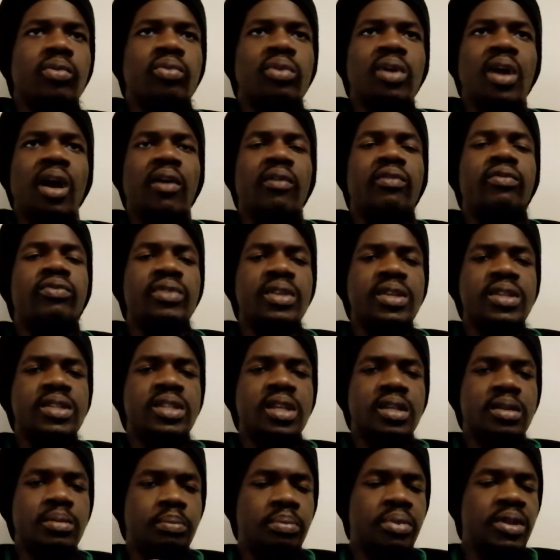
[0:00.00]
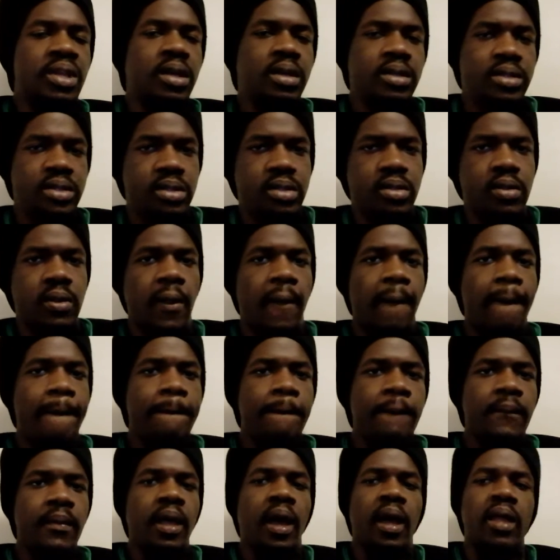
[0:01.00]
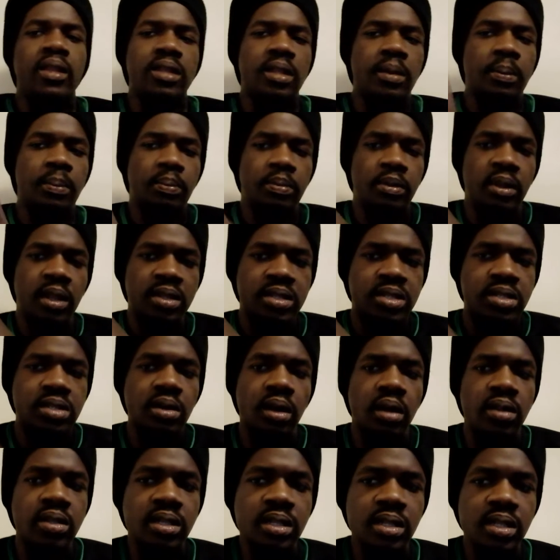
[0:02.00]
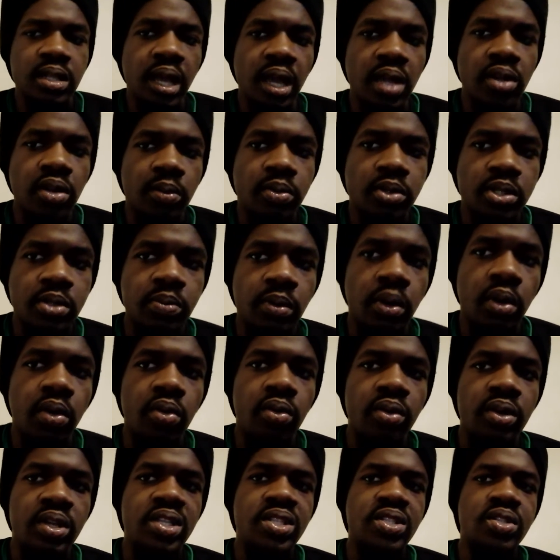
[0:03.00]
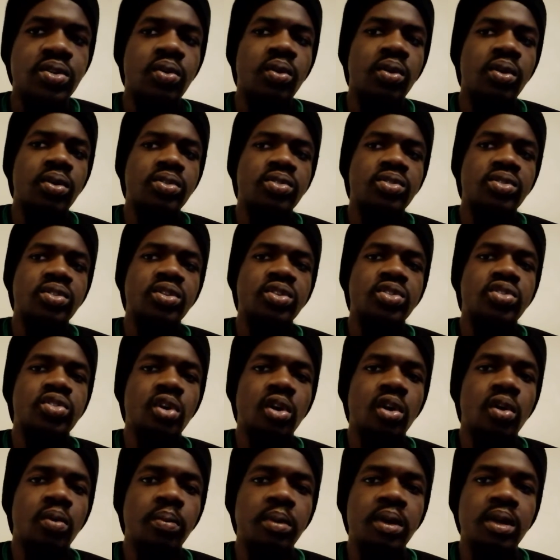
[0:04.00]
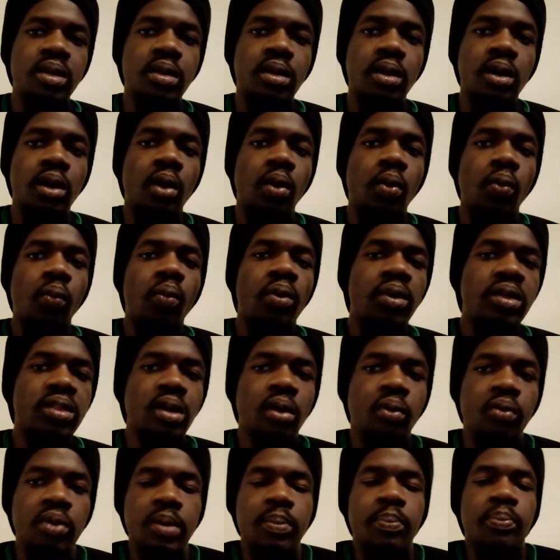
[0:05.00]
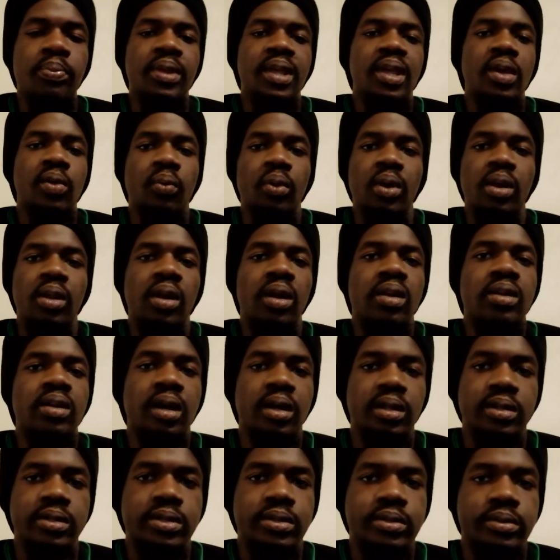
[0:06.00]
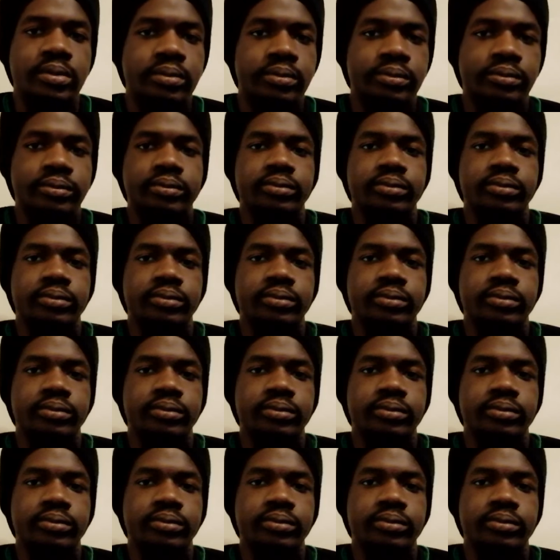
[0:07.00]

We have decent players. And the starting lineup tomorrow is going to determine whether we play well or not.